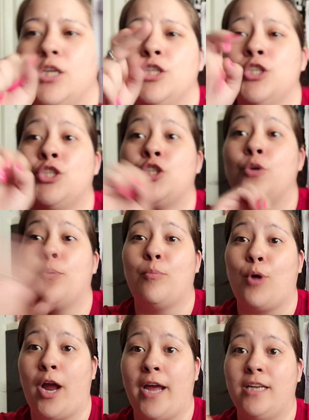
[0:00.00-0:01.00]
Super
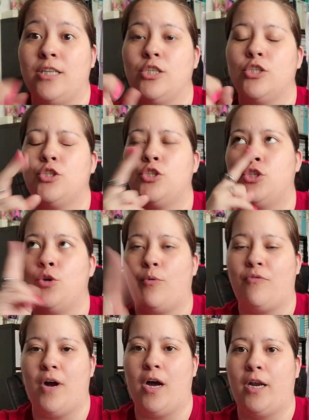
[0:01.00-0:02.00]
bright, super
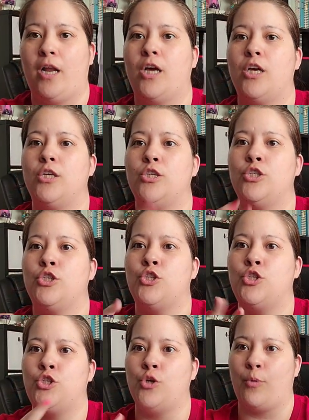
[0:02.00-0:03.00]
fun,
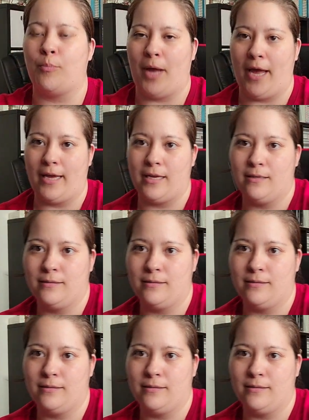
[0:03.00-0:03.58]
super pink.